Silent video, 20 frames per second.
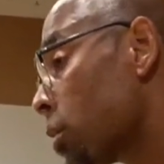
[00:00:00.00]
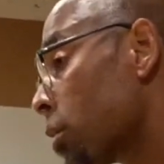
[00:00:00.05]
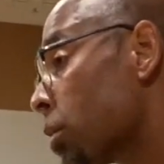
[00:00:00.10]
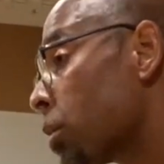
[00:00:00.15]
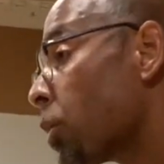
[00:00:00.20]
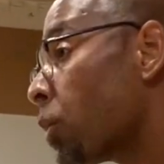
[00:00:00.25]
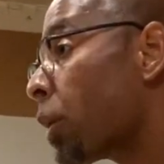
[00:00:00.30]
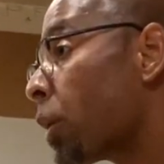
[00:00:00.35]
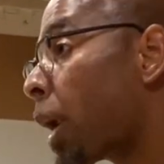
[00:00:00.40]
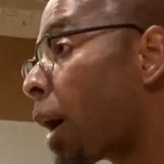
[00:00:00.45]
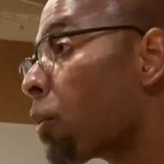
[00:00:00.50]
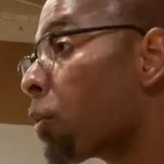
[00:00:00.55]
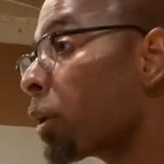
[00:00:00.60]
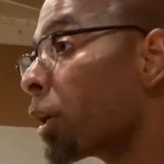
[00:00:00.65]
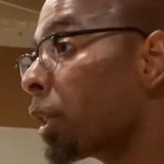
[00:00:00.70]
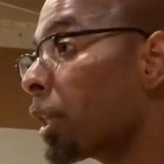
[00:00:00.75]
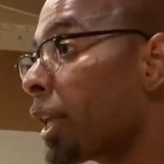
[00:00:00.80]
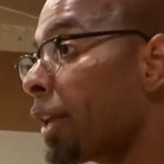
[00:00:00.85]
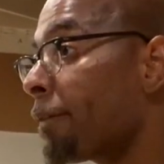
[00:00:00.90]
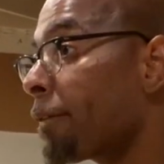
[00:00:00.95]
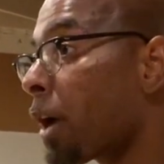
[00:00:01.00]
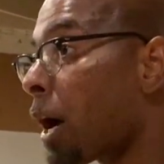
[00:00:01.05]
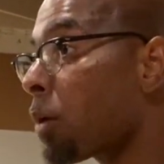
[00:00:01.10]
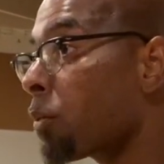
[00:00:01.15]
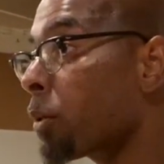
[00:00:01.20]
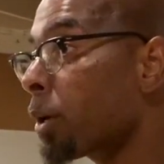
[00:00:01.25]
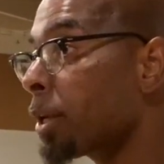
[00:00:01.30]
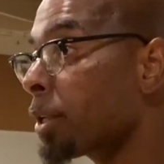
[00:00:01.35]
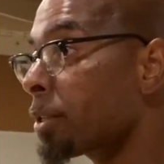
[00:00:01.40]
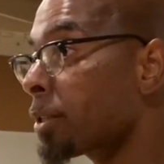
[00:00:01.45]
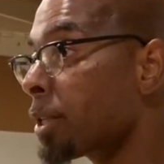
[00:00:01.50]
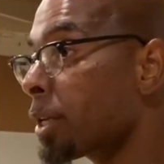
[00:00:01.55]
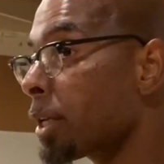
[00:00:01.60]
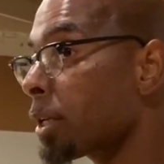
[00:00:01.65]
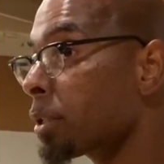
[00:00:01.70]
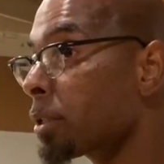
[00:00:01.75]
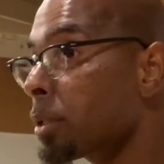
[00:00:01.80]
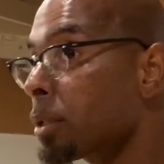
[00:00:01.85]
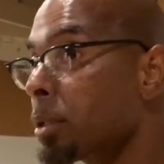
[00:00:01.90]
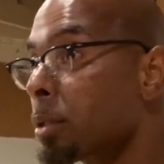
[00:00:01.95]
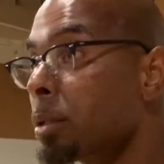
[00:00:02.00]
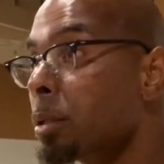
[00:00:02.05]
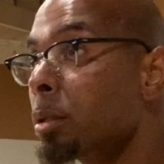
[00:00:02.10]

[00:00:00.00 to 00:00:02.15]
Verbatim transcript: So what I want to leave y'all with is this.